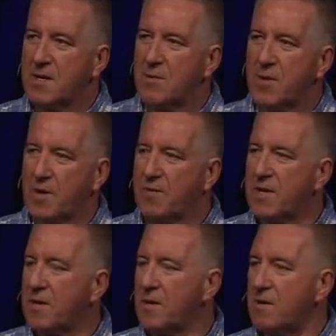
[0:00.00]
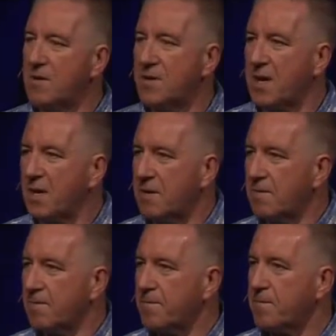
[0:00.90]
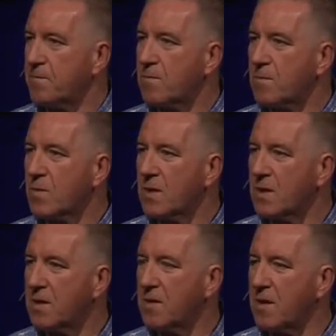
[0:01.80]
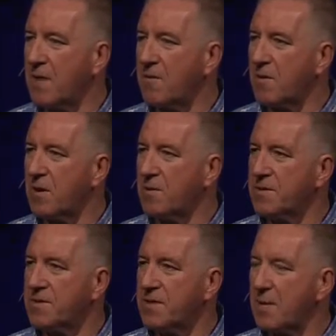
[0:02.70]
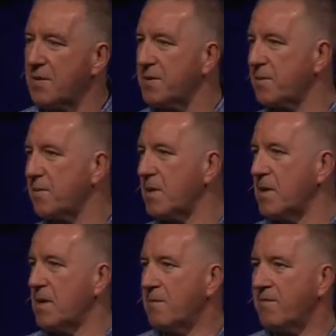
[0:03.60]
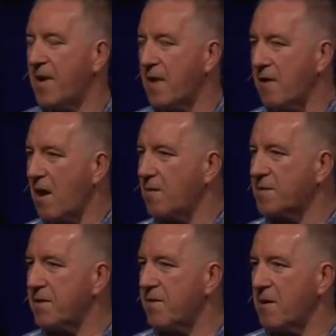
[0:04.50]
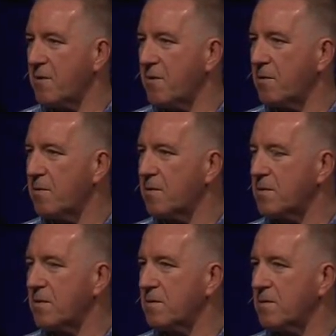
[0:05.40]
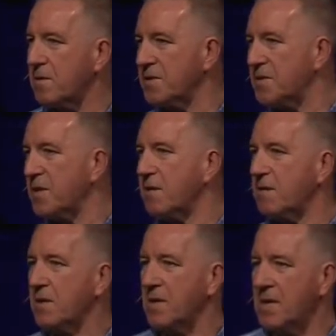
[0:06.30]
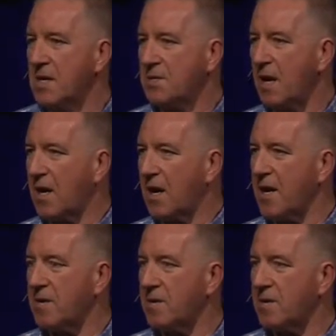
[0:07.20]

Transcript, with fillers: But over the years, he never really was able to, my father-in-law was never able to really sing Silent Night,